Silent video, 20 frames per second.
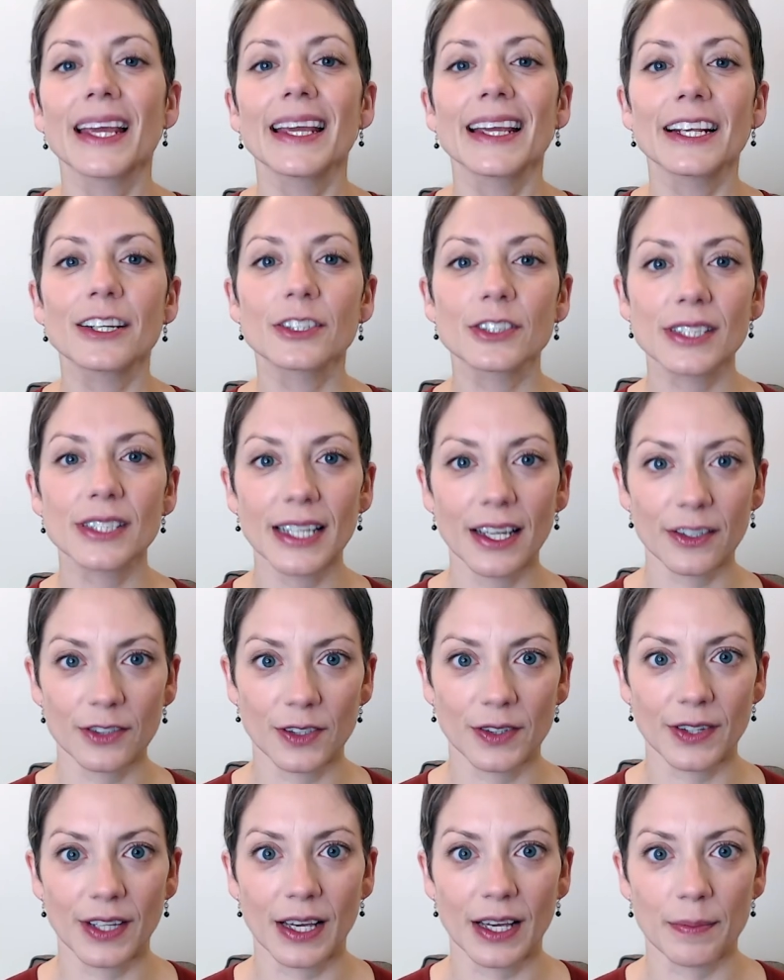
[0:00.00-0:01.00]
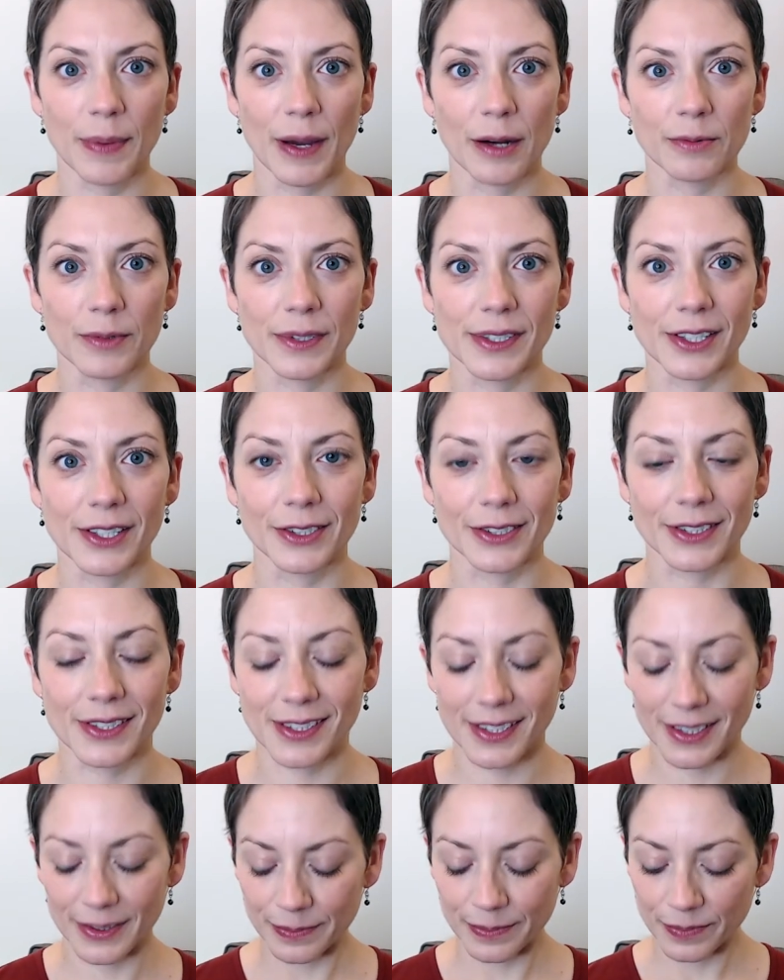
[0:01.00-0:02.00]
Here's the other thing about
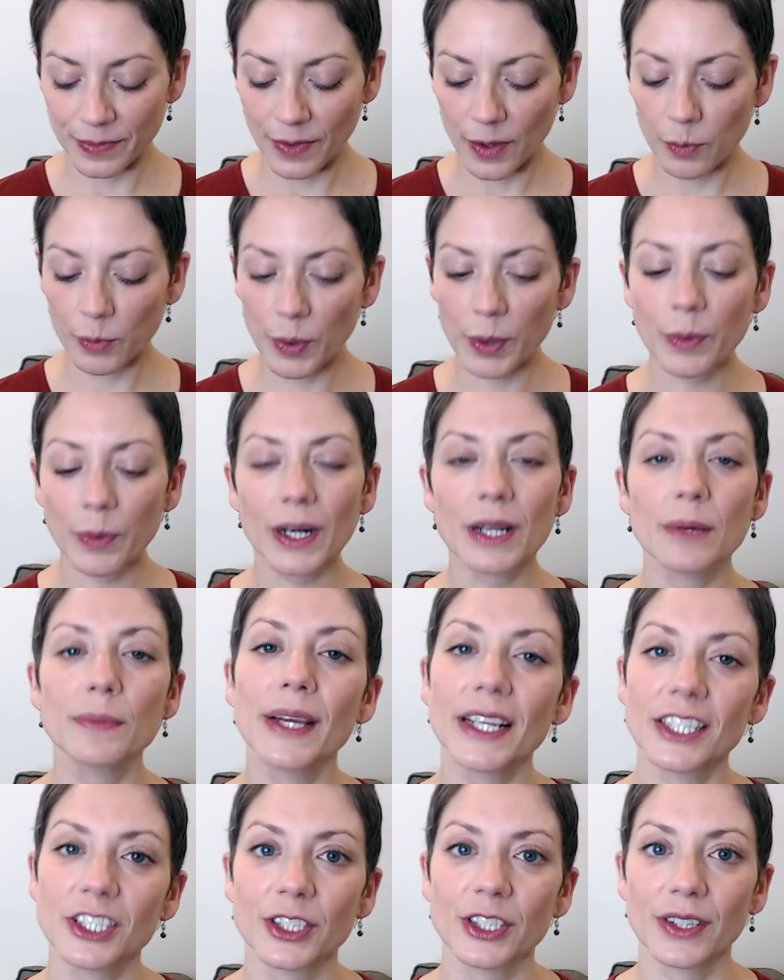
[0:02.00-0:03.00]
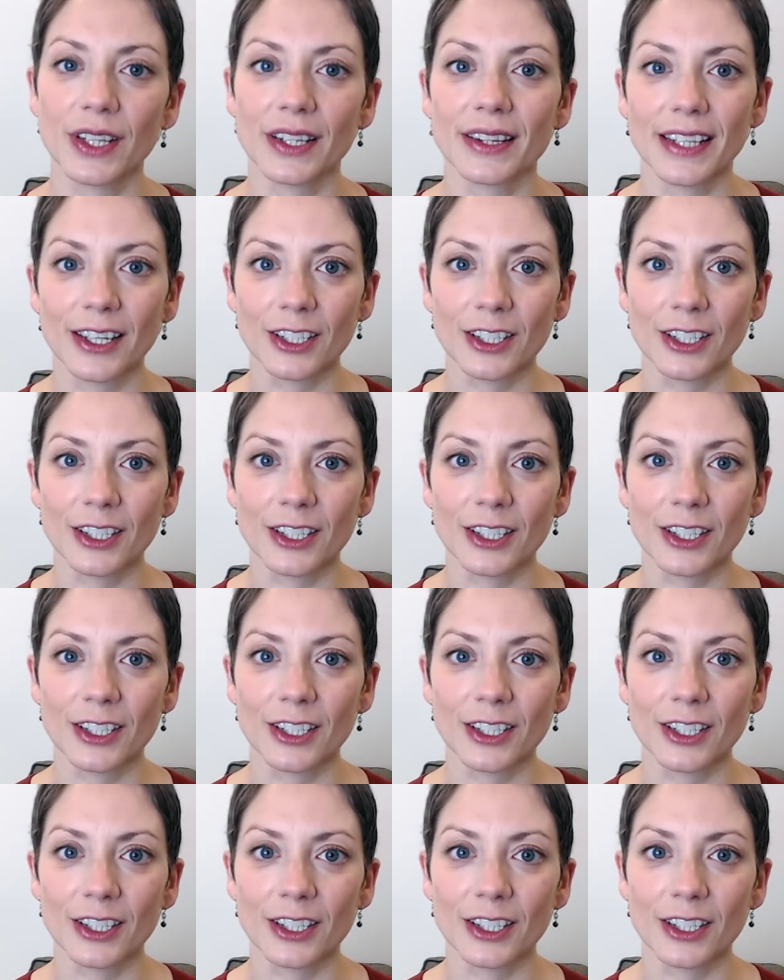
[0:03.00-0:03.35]
results we want to make sure that they're